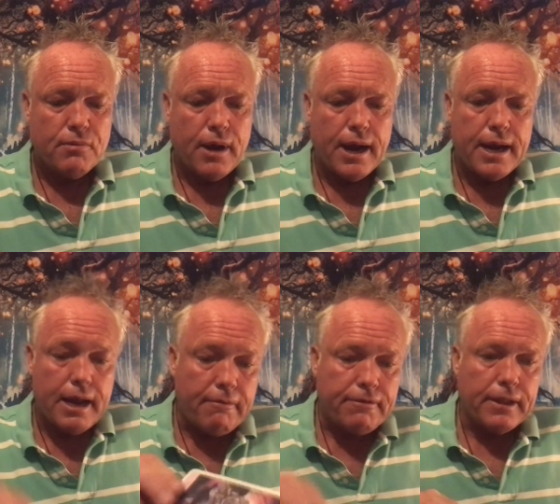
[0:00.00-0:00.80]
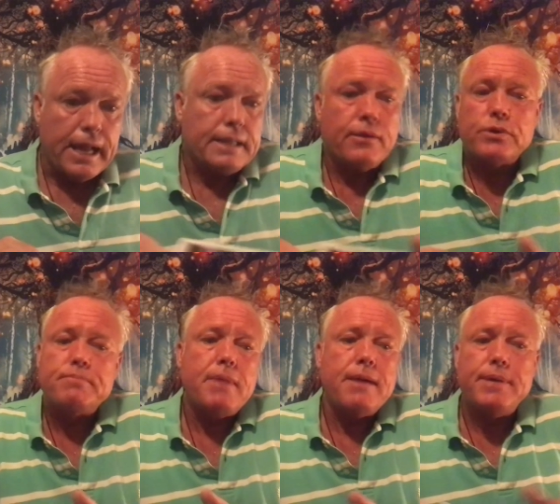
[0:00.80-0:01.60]
right? And I feel like there
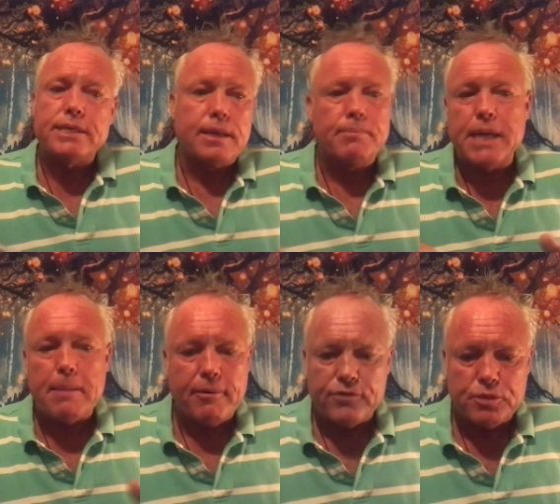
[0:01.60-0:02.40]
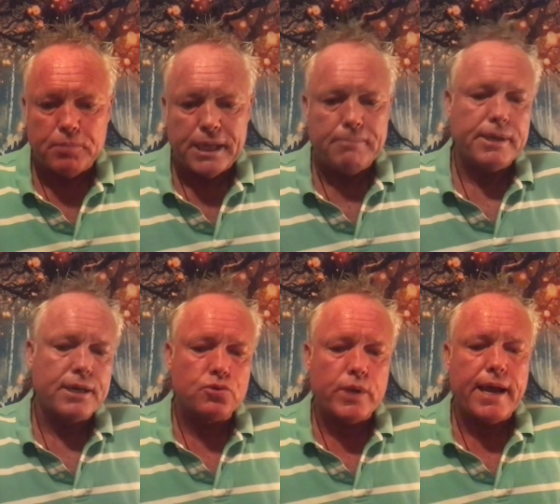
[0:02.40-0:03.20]
was maybe some type of split
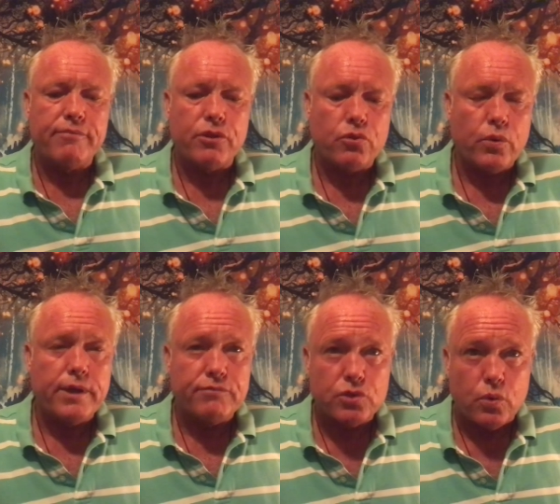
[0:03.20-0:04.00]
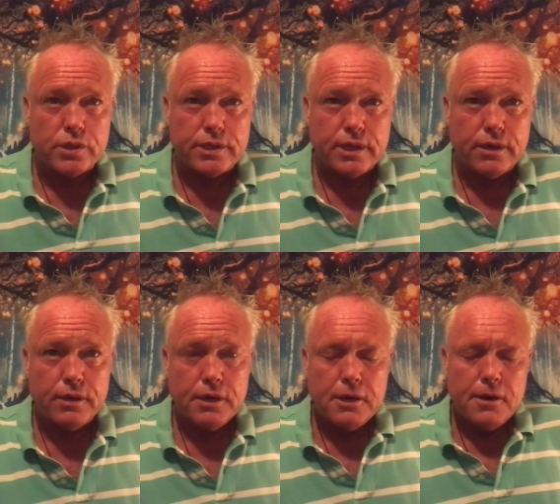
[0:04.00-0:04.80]
because we have the Three of Swords
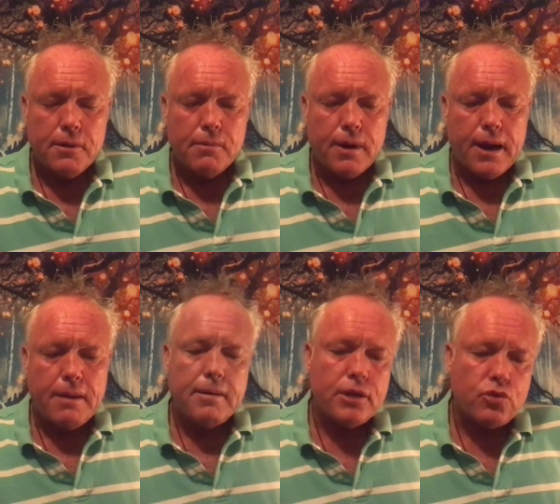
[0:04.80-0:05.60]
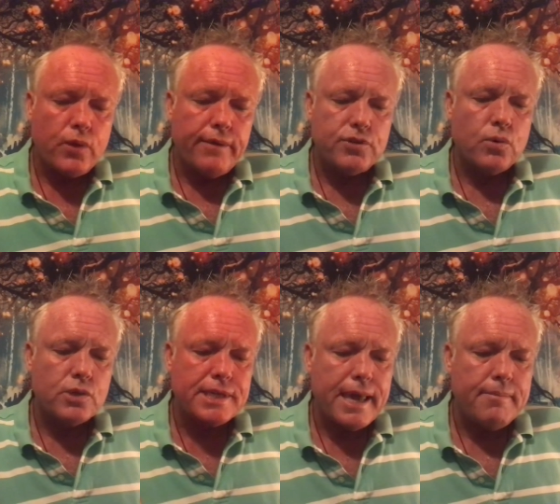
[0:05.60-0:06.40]
here, right? And the Three of
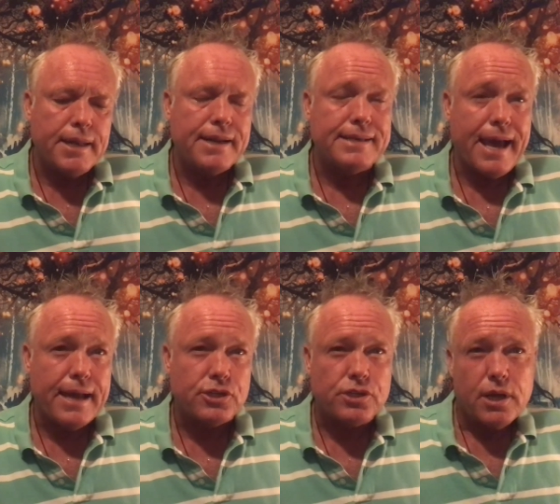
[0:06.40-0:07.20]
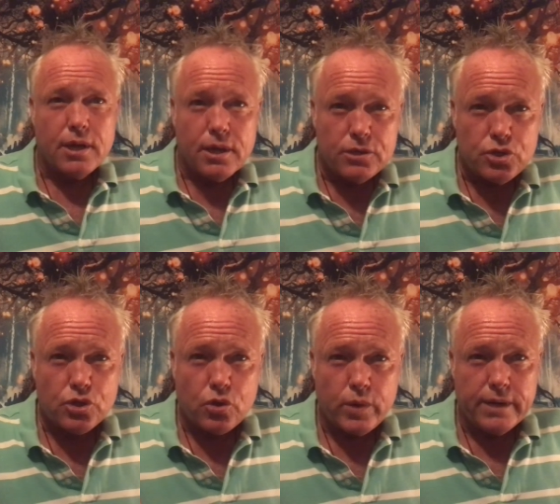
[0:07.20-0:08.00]
Swords came in attached
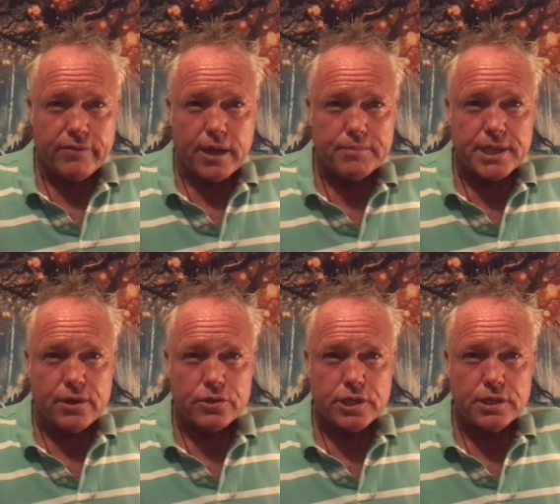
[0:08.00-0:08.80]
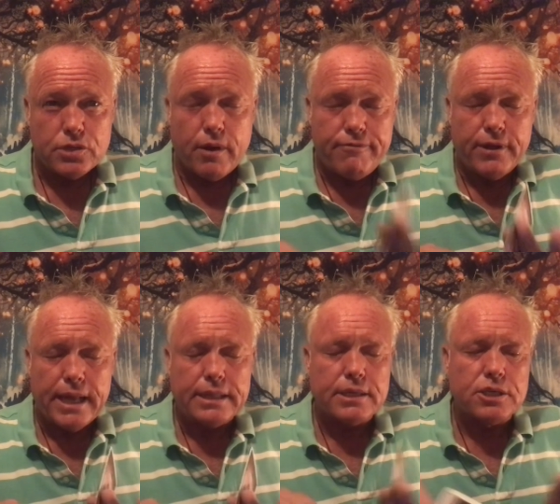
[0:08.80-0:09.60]
to the Queen of Cups energy. So I feel
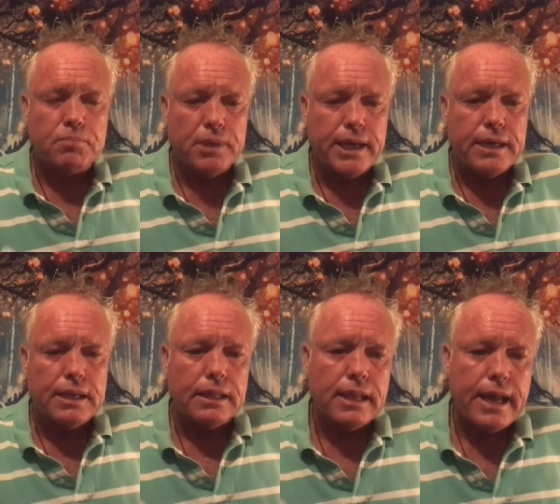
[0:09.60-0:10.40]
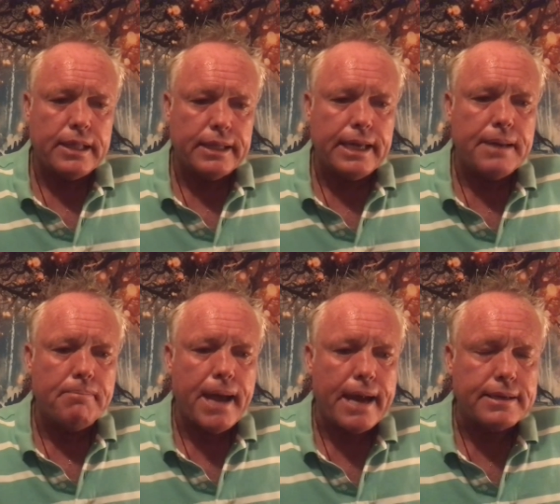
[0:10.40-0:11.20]
like the split likely
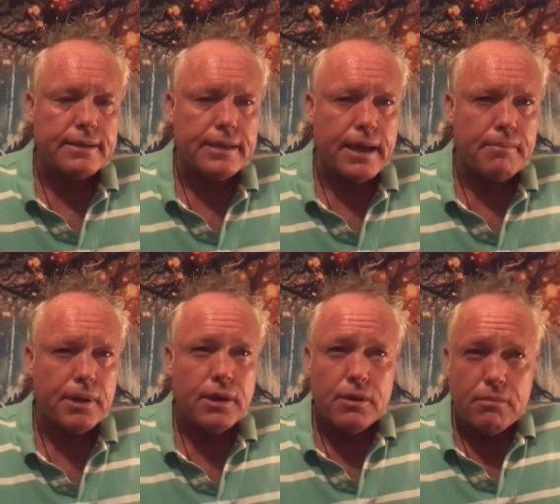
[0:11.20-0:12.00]
impacted them